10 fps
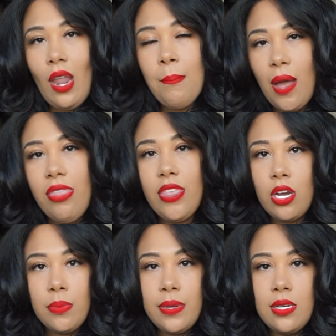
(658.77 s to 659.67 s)
My
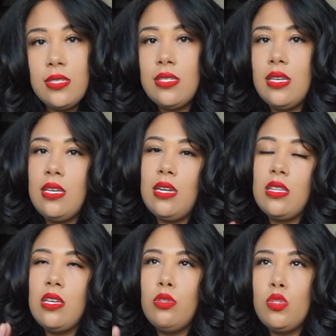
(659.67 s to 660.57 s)
therapist, in I
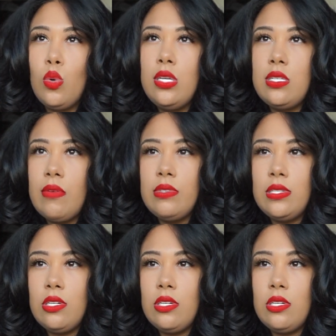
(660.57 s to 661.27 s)
think it was 2017 or